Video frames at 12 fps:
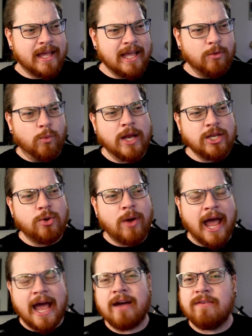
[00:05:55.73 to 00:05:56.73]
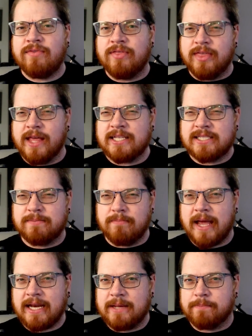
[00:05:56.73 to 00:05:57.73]
when you have this
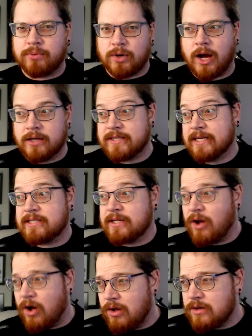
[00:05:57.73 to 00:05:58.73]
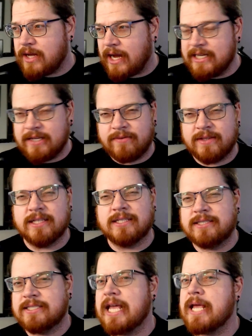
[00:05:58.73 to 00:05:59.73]
many projects and all kind of in the
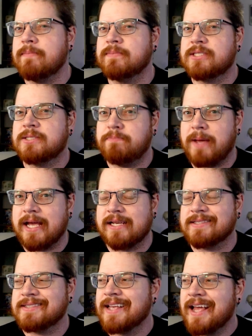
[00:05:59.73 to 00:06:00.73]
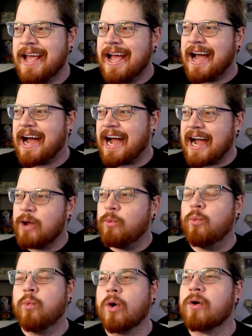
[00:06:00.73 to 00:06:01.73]
same space, I
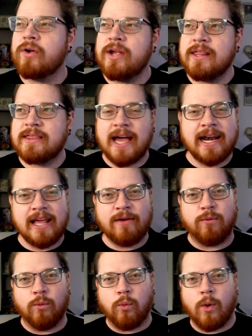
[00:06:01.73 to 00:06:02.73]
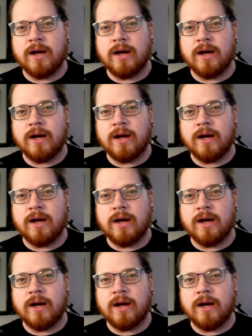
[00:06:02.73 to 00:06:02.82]
worry that if one